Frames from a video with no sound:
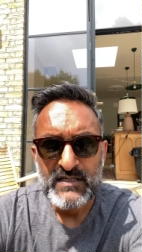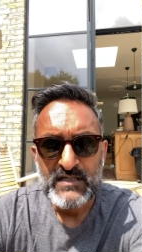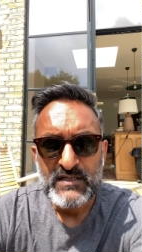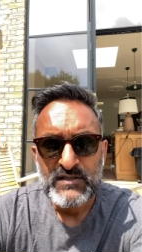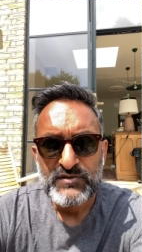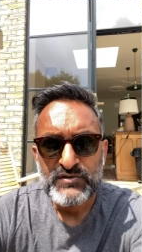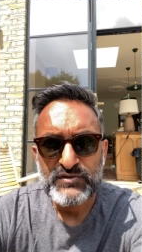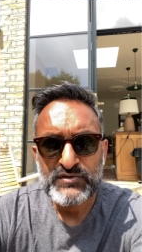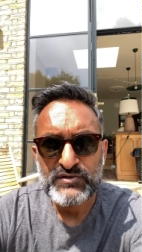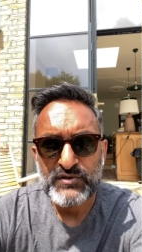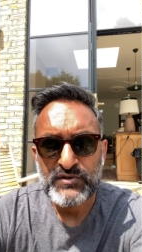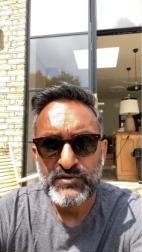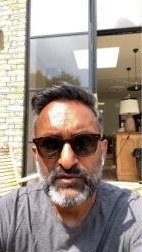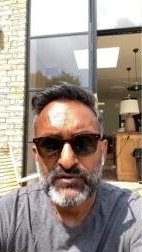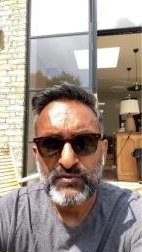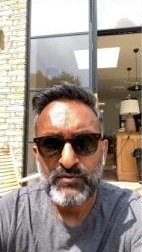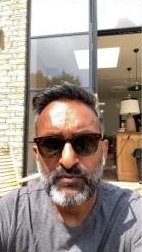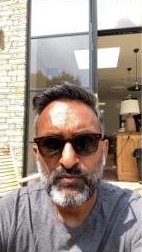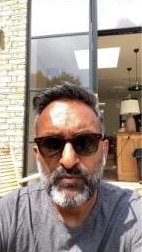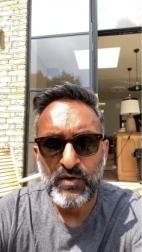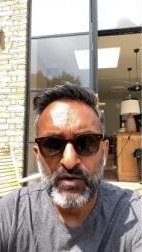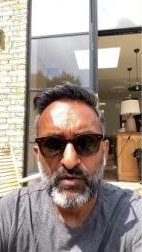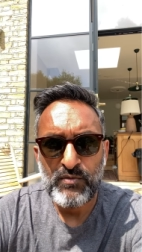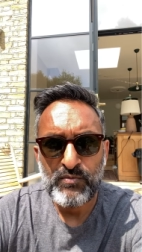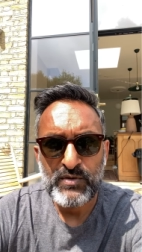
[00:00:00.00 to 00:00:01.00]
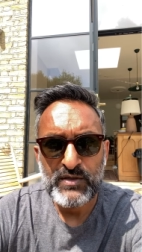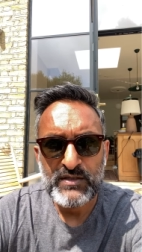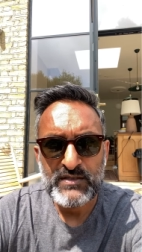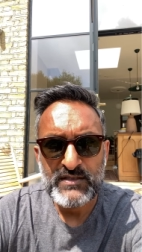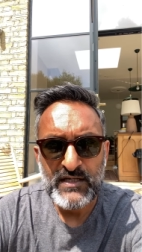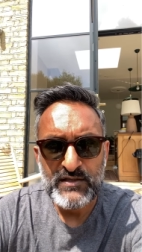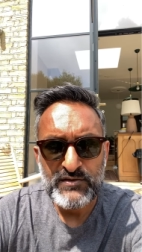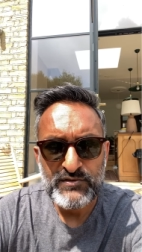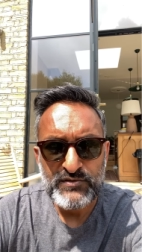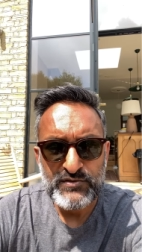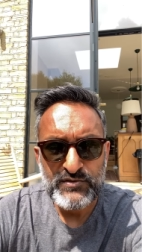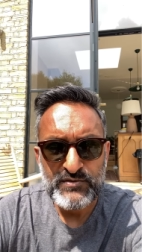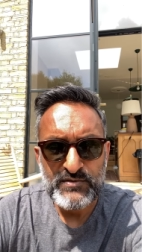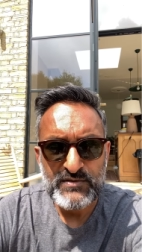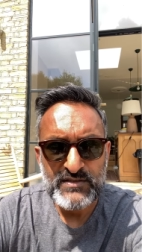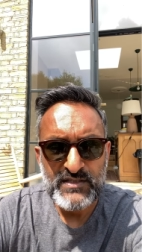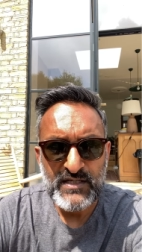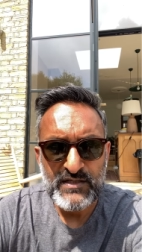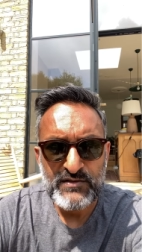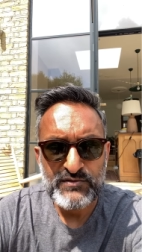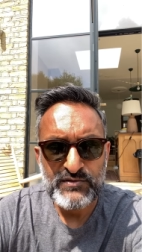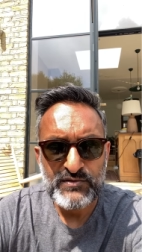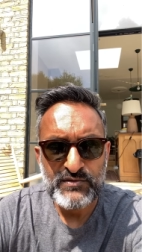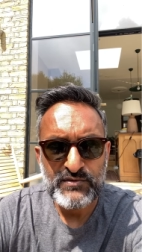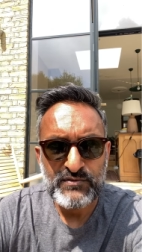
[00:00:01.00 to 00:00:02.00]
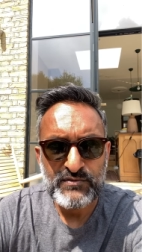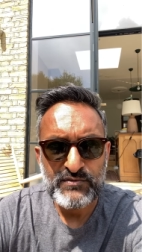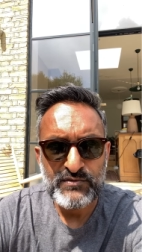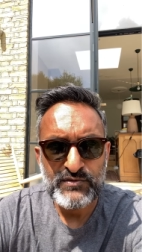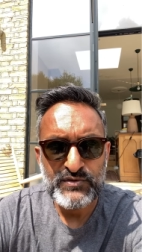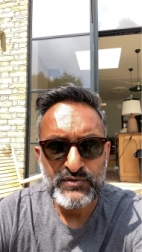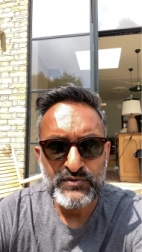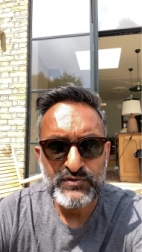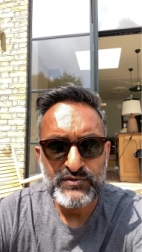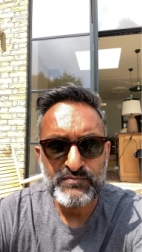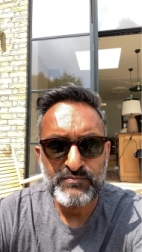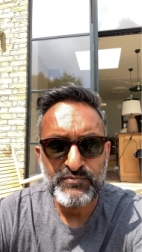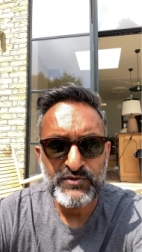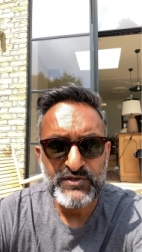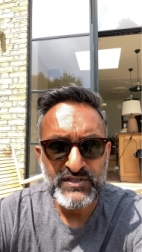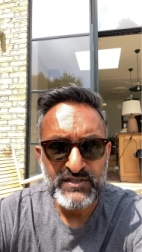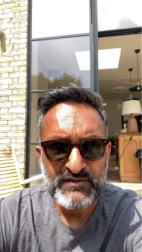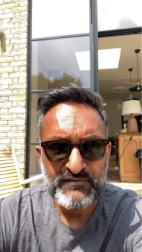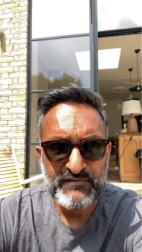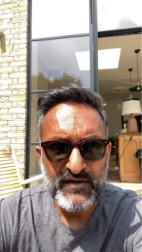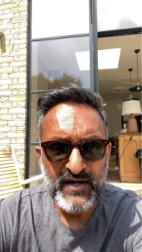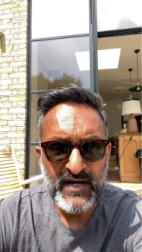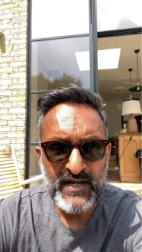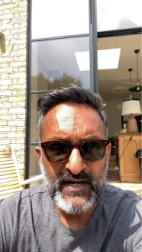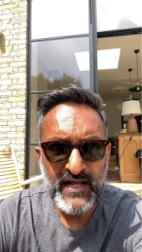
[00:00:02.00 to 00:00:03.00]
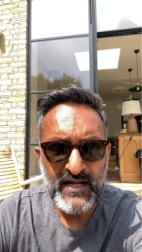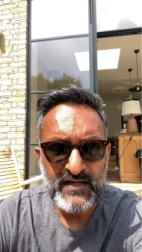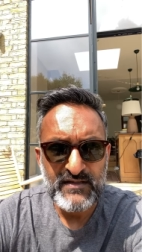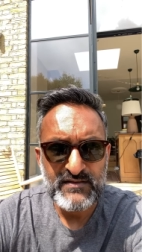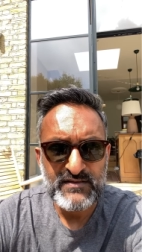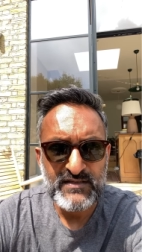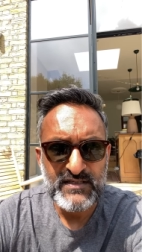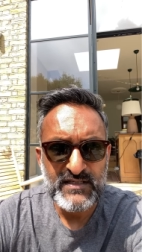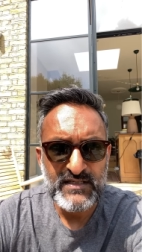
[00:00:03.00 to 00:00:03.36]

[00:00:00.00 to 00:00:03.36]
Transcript: So what we tend to do is then to use bridging finance.